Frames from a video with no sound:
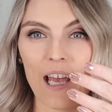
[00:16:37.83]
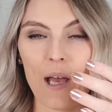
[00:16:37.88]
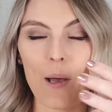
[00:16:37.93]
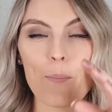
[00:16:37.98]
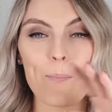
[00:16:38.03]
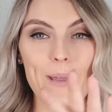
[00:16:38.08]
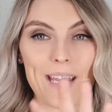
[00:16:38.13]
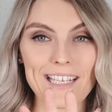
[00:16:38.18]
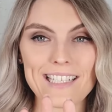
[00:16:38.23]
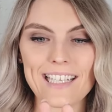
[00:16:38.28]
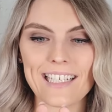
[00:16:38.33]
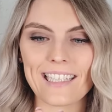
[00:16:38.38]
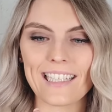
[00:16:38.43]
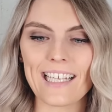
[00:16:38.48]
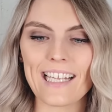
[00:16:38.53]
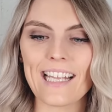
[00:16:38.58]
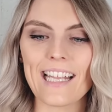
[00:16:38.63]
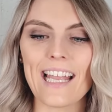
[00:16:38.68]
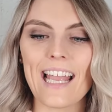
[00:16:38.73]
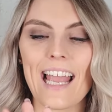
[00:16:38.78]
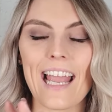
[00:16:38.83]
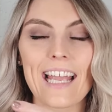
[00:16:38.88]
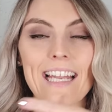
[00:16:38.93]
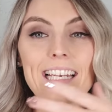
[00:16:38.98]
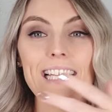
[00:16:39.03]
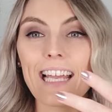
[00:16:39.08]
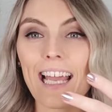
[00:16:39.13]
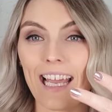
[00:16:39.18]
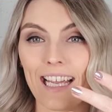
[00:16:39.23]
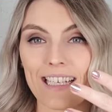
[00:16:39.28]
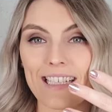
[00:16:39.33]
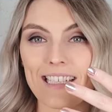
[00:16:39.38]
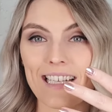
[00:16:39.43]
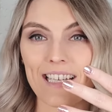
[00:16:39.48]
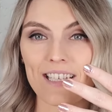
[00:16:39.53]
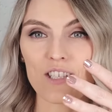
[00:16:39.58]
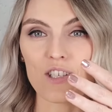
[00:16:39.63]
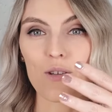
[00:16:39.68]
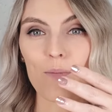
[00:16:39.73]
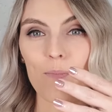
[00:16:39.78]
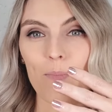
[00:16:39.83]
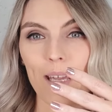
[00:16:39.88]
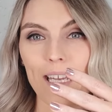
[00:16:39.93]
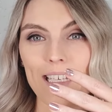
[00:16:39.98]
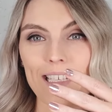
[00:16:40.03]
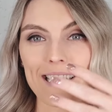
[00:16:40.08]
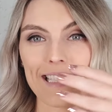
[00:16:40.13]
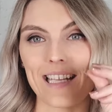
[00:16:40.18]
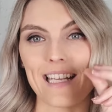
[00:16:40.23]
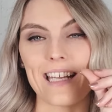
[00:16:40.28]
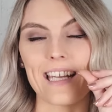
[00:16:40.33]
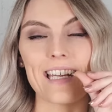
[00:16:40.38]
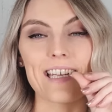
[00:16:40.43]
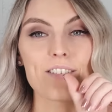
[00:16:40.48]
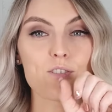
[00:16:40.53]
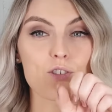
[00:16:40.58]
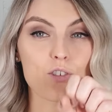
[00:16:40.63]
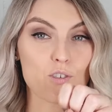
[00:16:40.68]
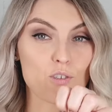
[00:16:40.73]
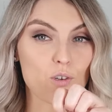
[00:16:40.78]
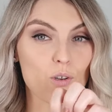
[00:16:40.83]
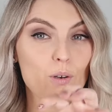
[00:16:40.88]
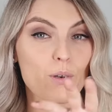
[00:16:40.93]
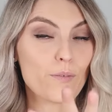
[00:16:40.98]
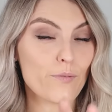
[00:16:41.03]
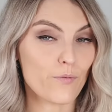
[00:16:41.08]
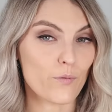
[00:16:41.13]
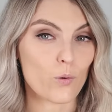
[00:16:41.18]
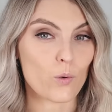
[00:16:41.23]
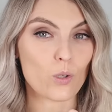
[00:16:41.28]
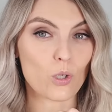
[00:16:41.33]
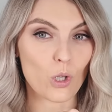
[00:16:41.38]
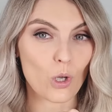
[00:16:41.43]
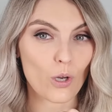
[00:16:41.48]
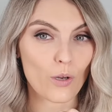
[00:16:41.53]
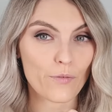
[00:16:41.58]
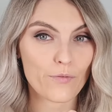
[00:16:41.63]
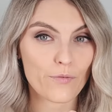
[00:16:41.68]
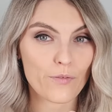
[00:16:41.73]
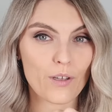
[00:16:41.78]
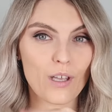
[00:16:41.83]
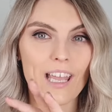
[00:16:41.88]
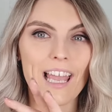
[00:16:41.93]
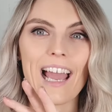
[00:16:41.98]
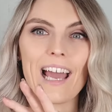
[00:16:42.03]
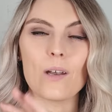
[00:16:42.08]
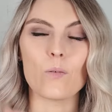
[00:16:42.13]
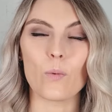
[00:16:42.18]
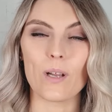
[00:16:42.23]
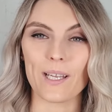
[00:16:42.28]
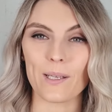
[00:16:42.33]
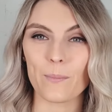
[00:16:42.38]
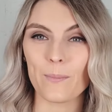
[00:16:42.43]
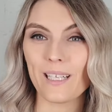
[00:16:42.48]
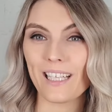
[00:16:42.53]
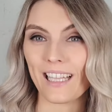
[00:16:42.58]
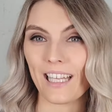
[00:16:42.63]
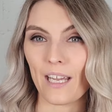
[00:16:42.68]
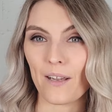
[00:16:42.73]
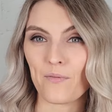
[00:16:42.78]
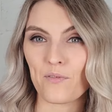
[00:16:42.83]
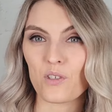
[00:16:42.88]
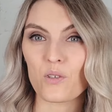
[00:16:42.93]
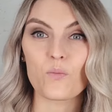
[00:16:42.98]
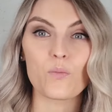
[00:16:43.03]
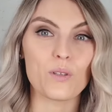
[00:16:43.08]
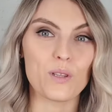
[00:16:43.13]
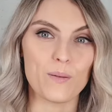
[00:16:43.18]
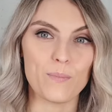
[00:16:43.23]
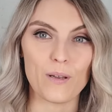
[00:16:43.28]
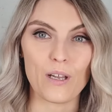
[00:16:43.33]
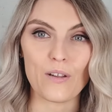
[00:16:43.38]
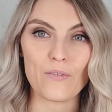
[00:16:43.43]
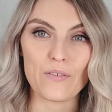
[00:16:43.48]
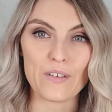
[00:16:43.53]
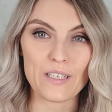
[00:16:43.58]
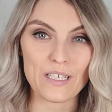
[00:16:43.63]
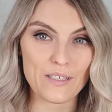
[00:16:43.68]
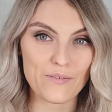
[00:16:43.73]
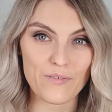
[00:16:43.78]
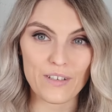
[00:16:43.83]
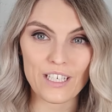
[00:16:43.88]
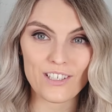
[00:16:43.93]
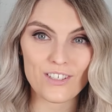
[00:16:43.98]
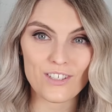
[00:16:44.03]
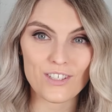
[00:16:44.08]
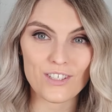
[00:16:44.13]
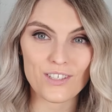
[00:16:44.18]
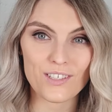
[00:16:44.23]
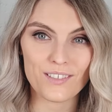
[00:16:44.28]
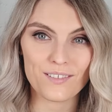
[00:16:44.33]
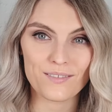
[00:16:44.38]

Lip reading: Basically, any excess you may see is just going to fall off, and we're going to be left with the perfect finish.